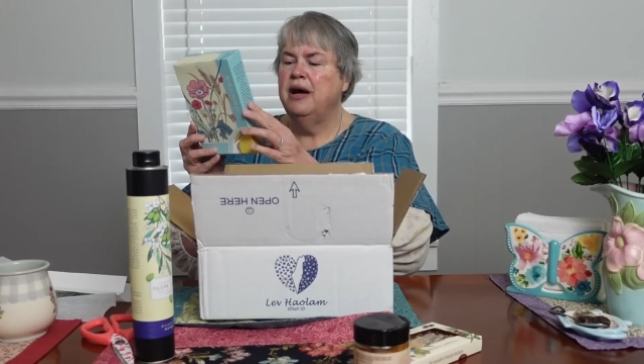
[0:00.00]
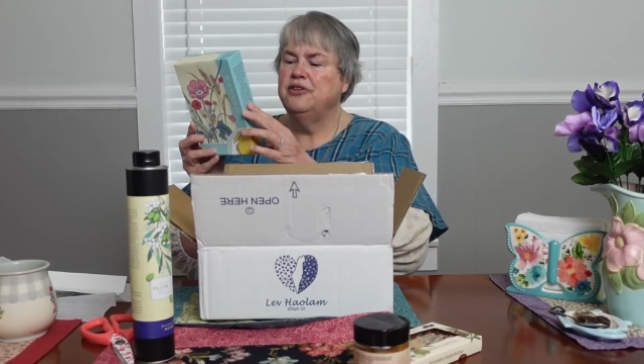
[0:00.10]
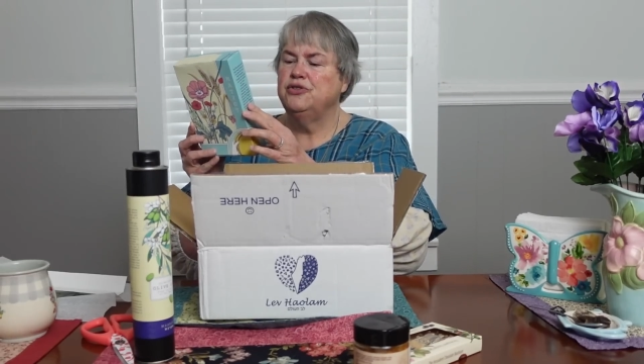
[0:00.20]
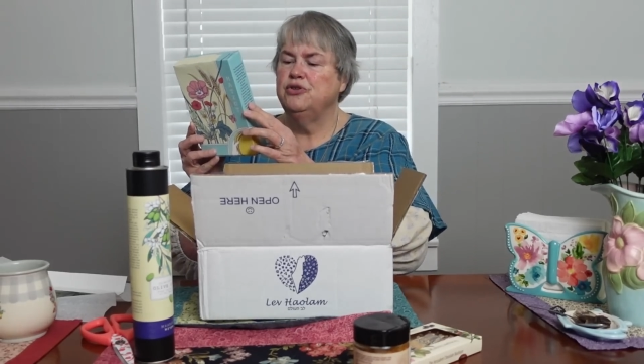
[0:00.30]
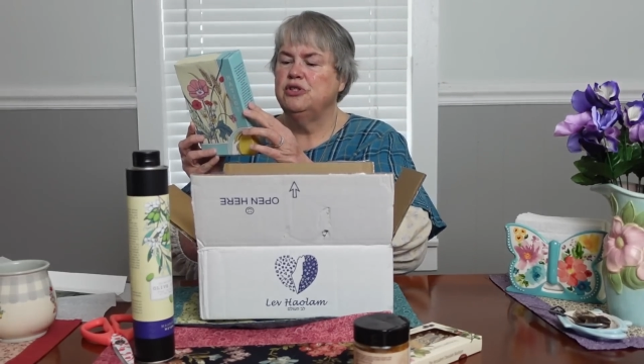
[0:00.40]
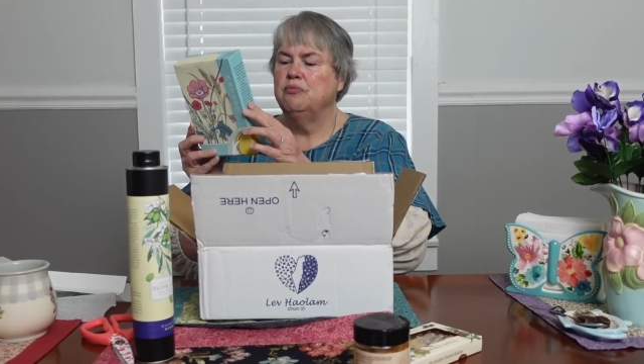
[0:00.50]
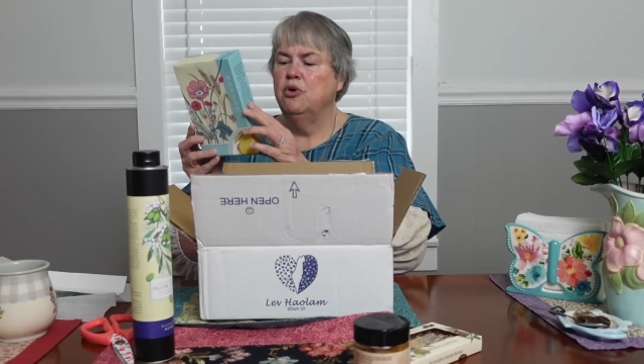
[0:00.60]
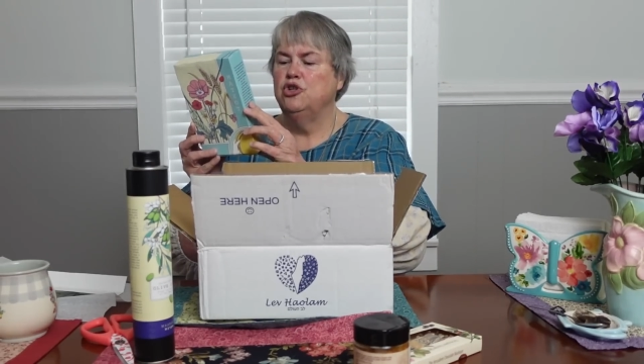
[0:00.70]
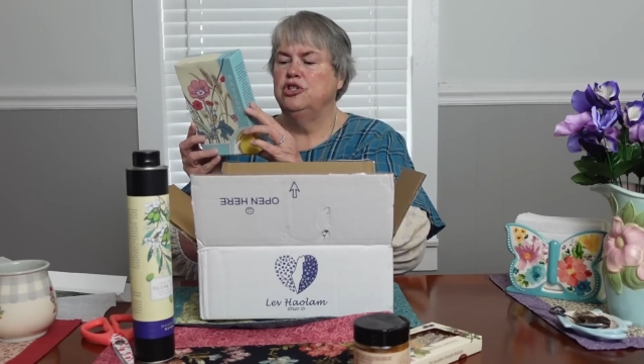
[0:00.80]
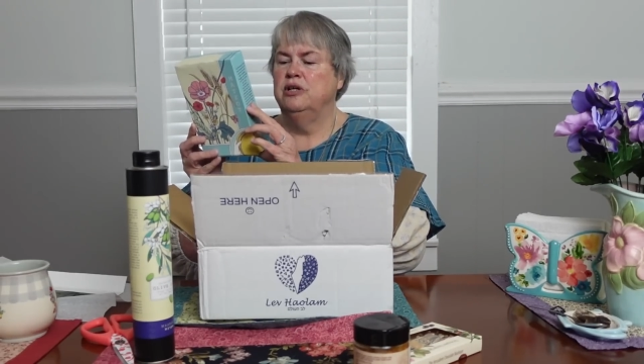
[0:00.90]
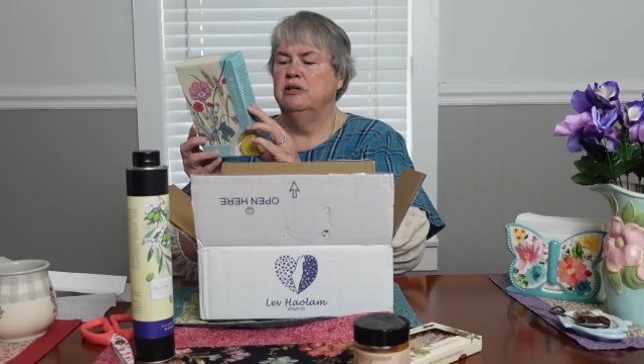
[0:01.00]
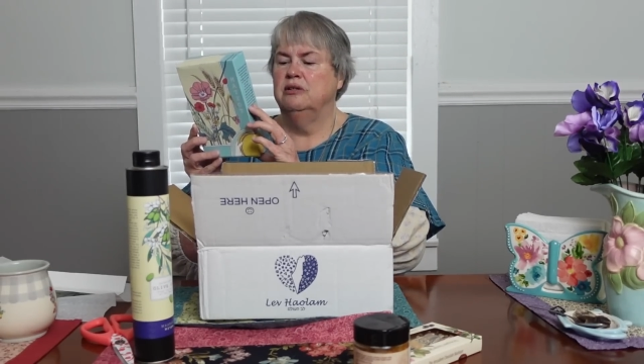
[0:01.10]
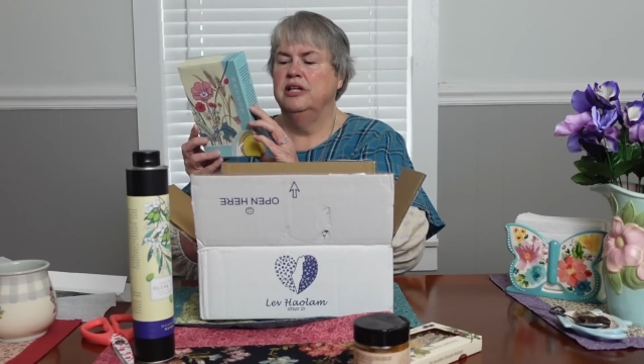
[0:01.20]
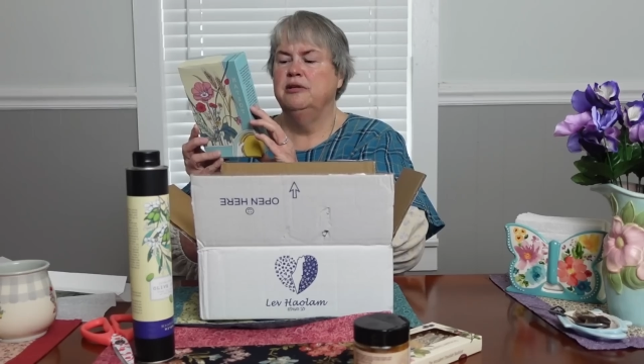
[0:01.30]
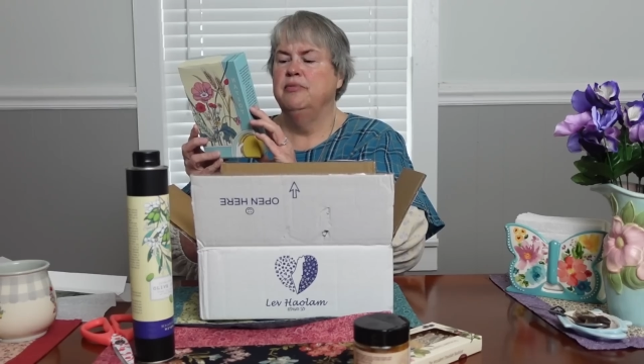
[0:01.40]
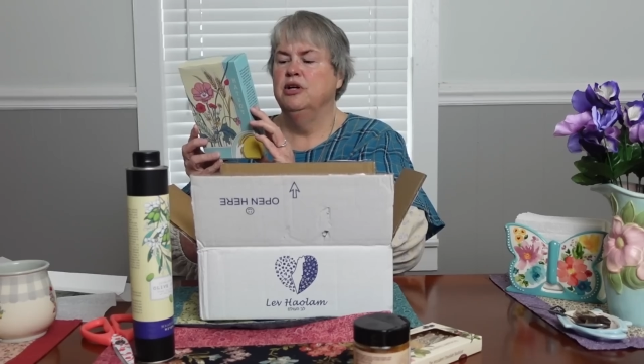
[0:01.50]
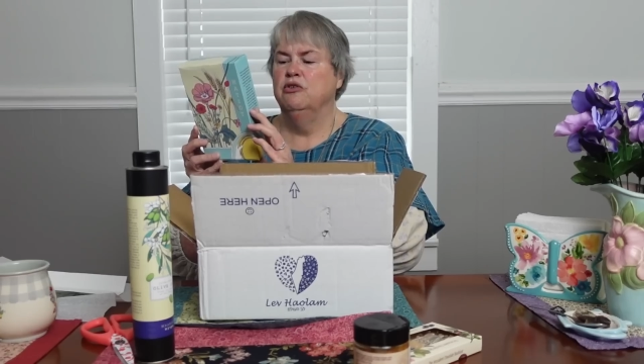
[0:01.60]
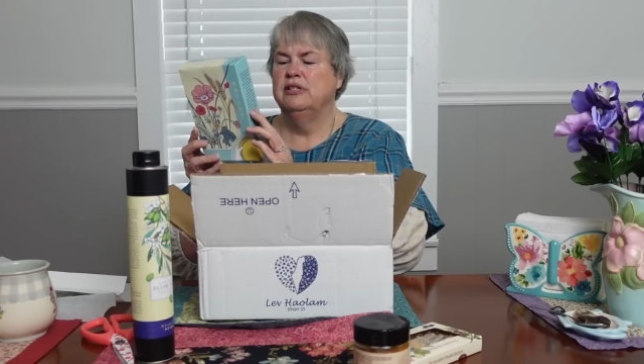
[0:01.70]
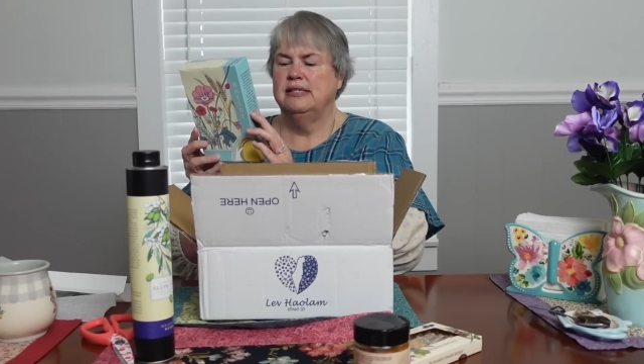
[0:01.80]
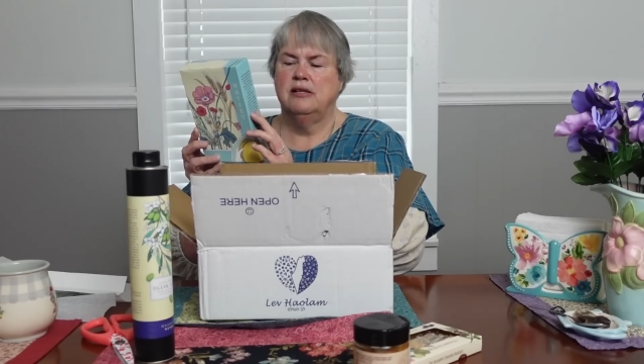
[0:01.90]
Matzos Moshe Lidmir
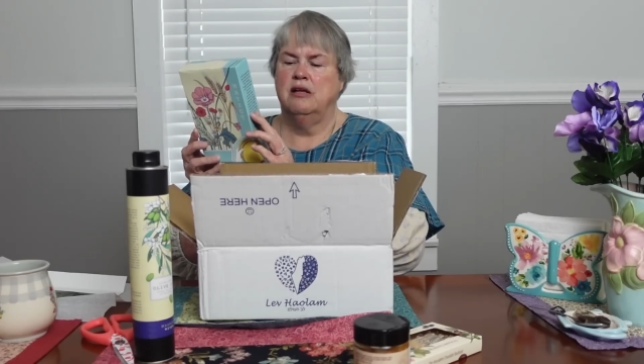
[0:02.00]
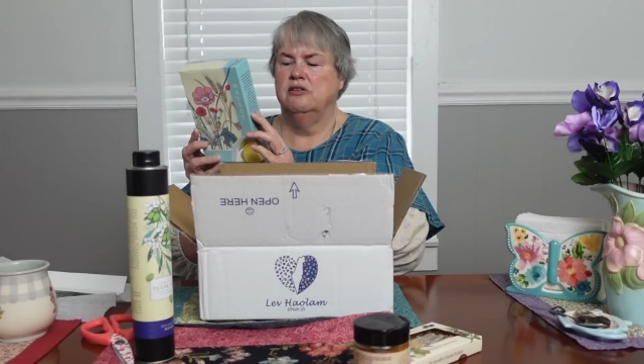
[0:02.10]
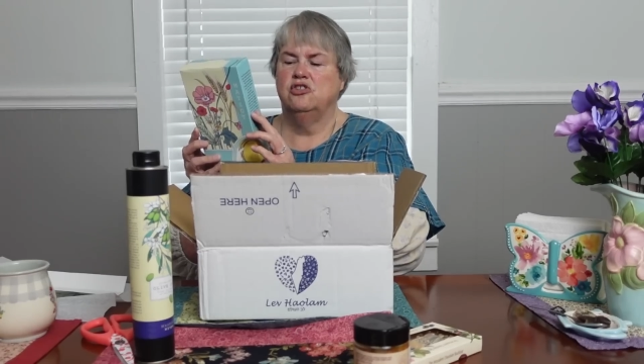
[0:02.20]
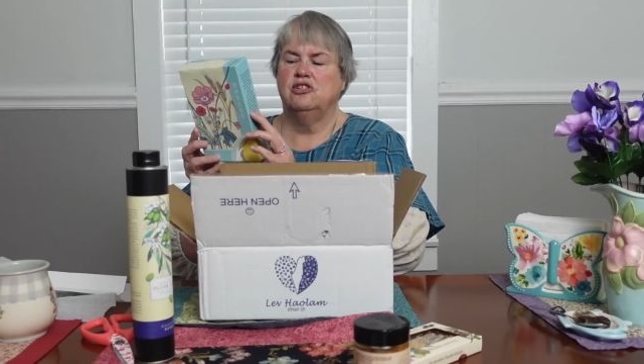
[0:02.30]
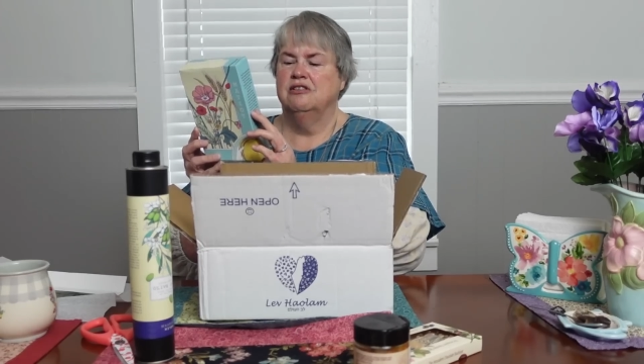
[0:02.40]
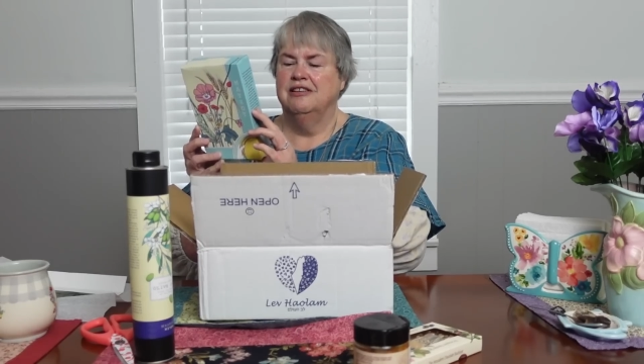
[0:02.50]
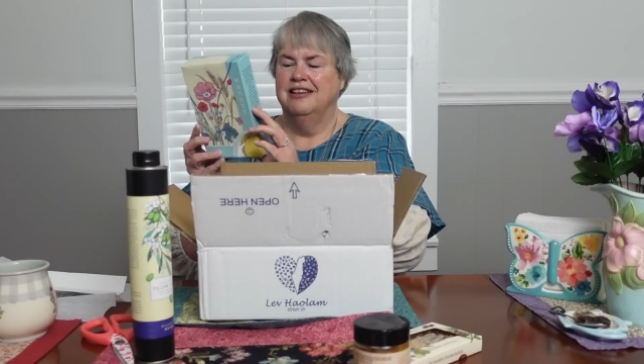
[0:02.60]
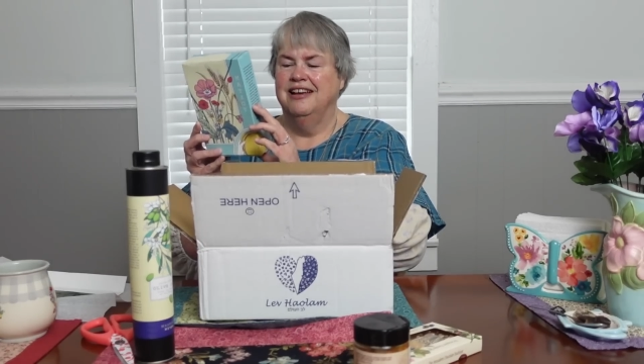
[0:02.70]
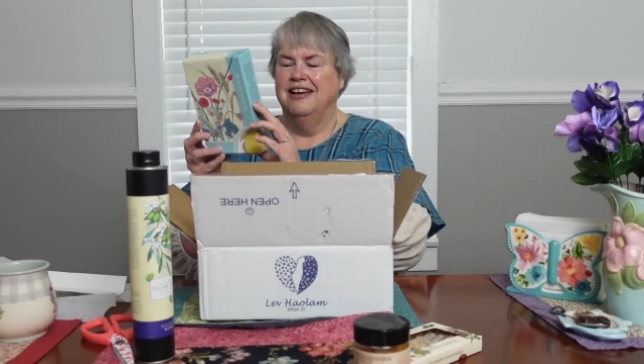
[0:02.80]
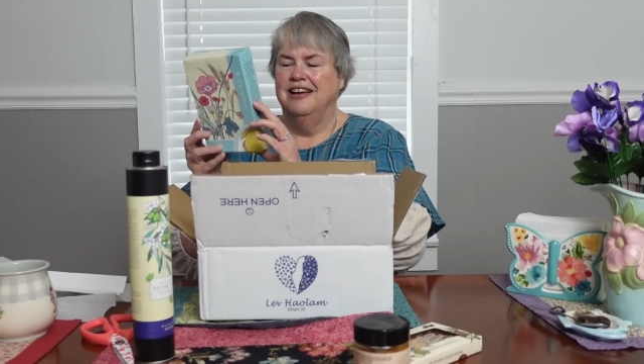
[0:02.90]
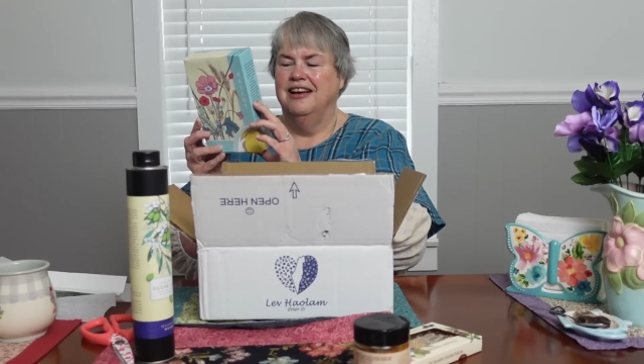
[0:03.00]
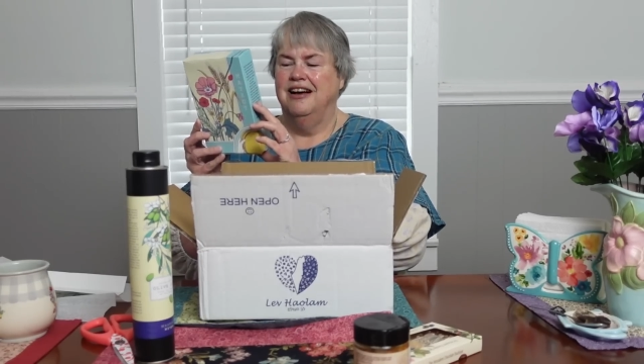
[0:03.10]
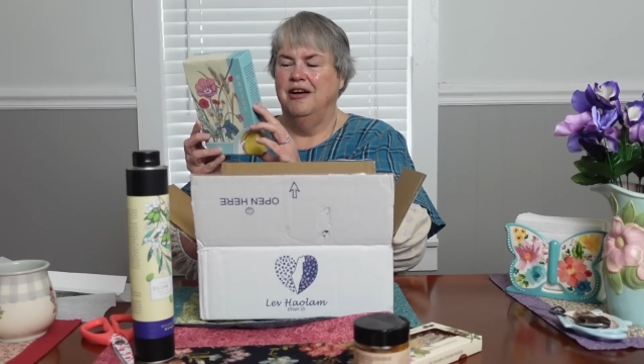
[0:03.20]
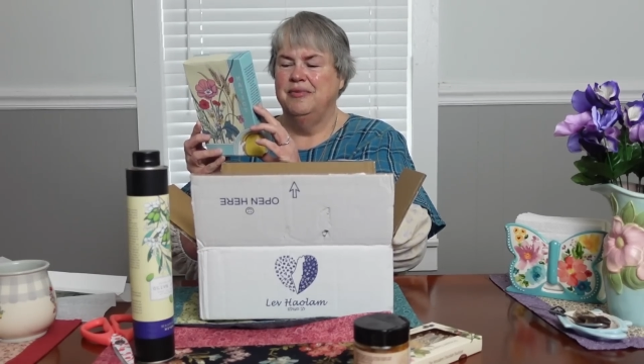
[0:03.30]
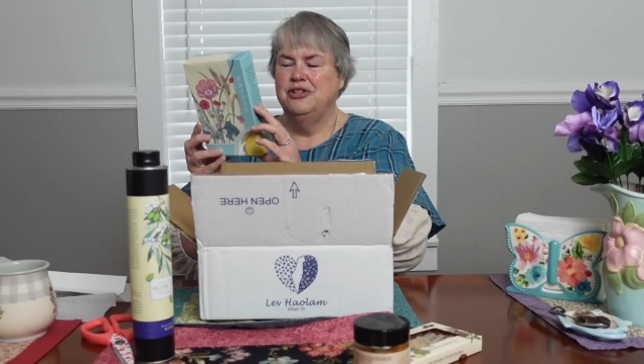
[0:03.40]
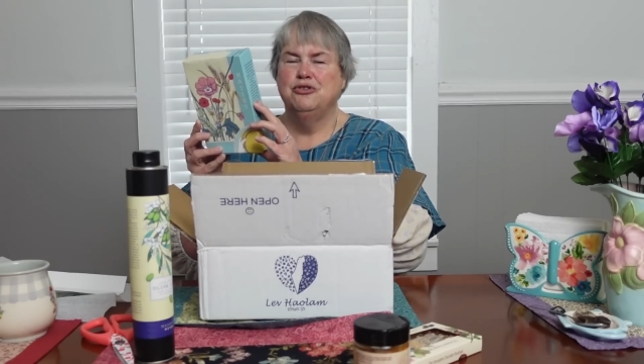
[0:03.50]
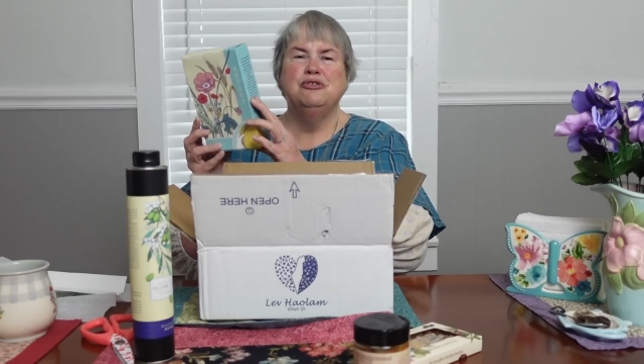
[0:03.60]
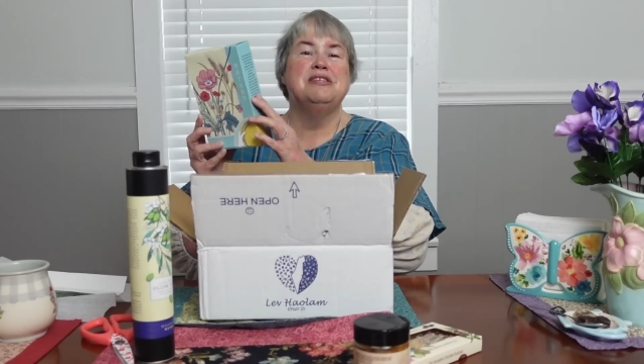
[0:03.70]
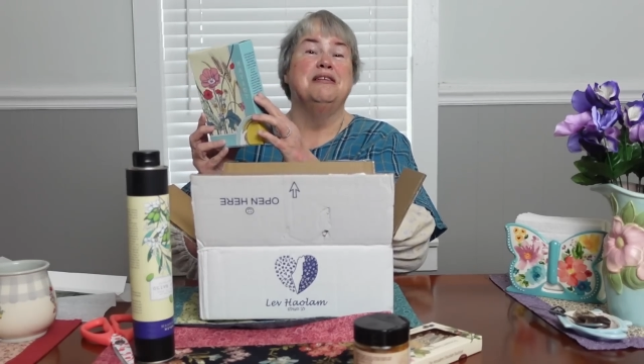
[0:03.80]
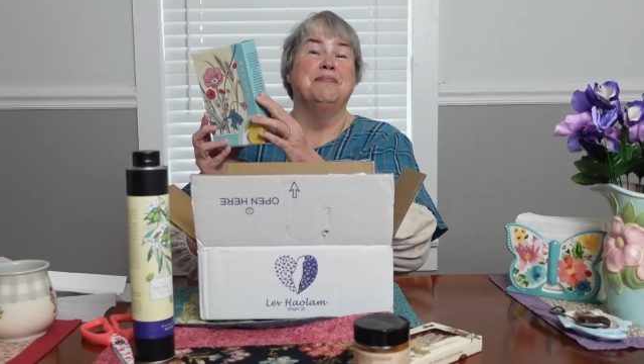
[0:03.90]
and Sons um, in
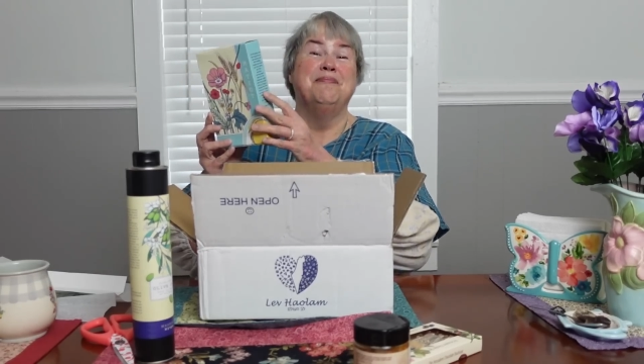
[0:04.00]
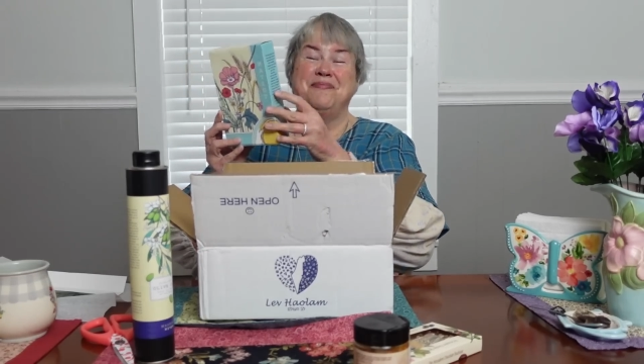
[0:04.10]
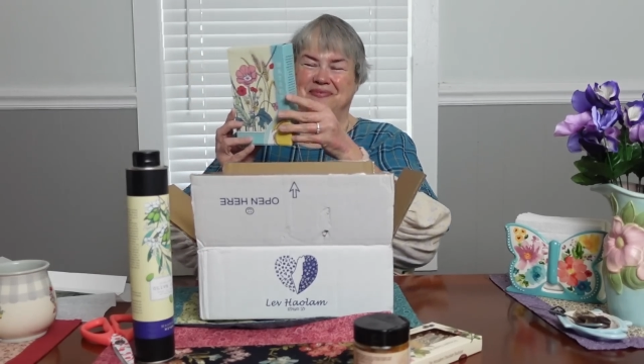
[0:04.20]
Jerusalem.